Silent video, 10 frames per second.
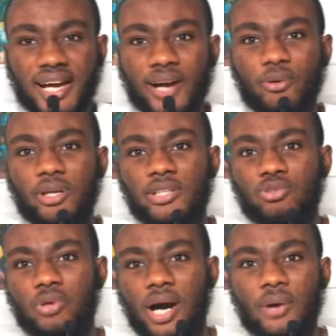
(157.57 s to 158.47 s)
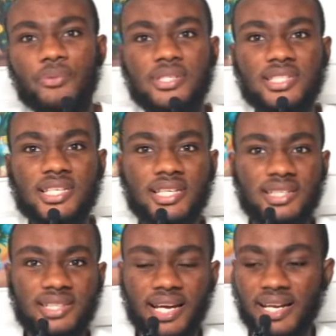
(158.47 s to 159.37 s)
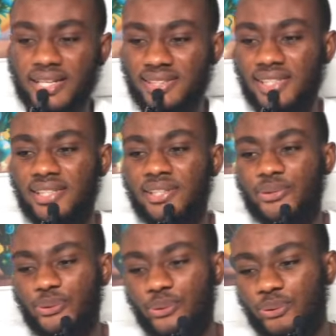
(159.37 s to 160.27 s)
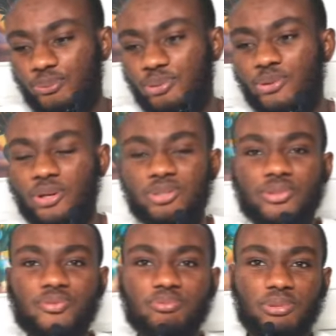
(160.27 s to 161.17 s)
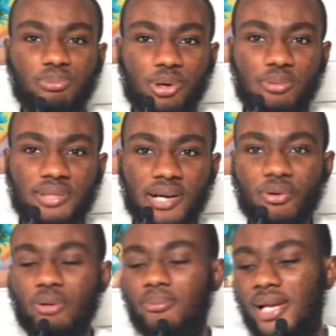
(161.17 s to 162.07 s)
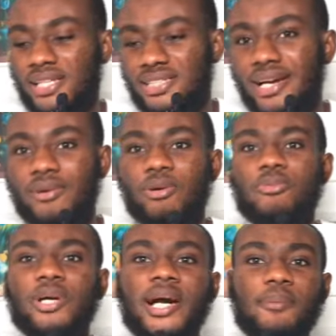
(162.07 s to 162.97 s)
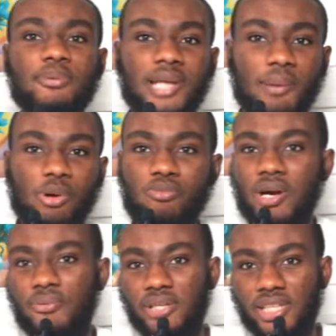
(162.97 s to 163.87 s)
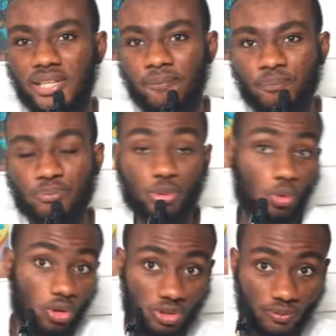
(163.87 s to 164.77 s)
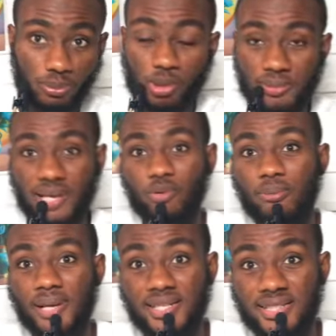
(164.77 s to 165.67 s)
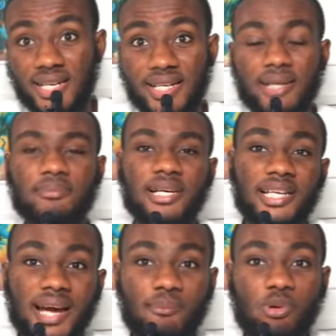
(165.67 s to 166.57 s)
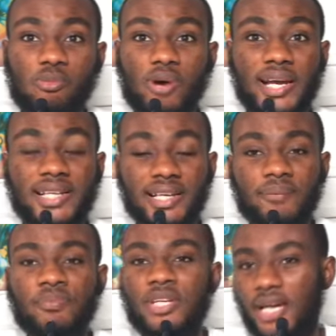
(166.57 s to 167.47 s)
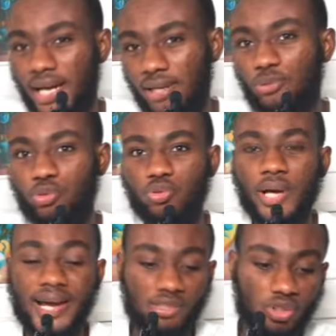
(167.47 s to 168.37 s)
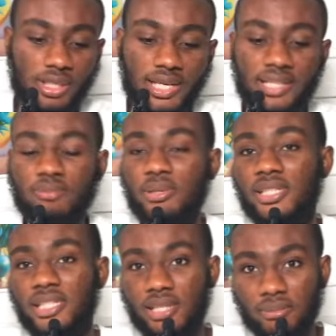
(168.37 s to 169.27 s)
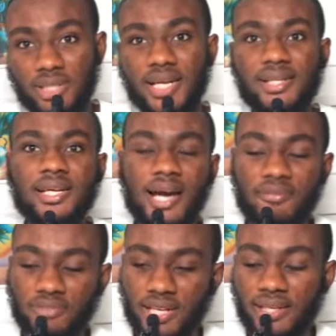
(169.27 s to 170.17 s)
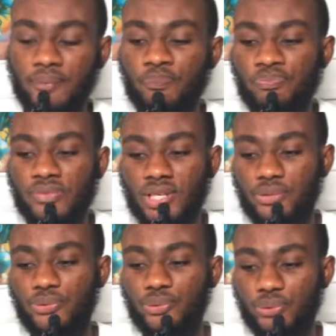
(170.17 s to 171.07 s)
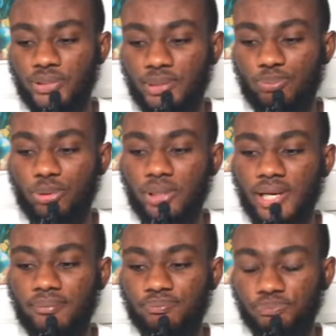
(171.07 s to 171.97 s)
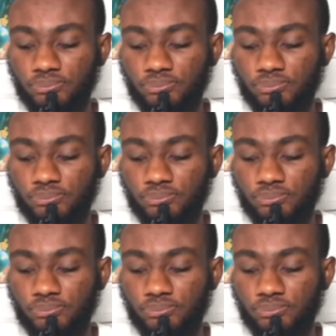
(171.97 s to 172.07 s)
according to how we see it. And I say, oh, because of the Bawumia called Blaster or Mukamp, because of Bawumia called Blaster camp, and I'm on why they, I saw that debate immediately after the, you know, the program.